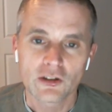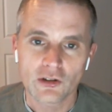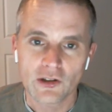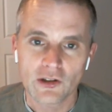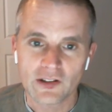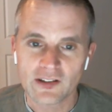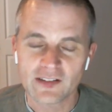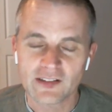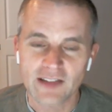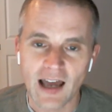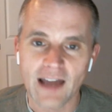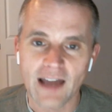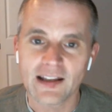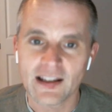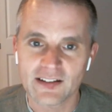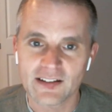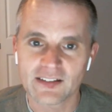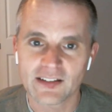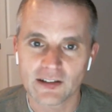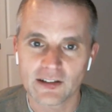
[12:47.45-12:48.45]
So this is
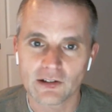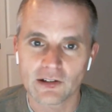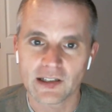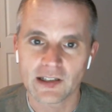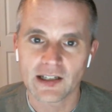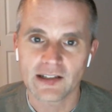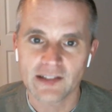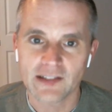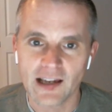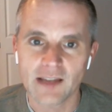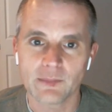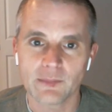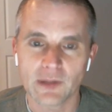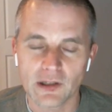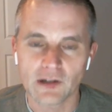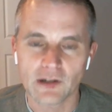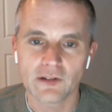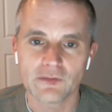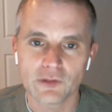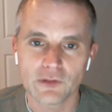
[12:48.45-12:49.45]
not necessarily an
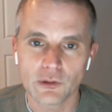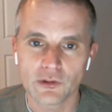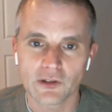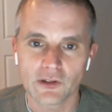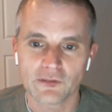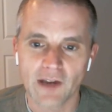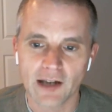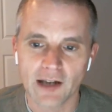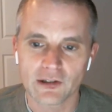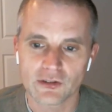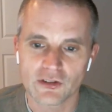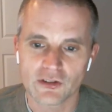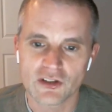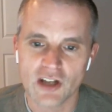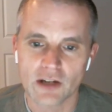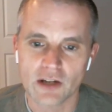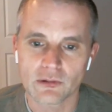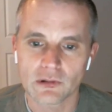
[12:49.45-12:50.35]
indictment of using factors in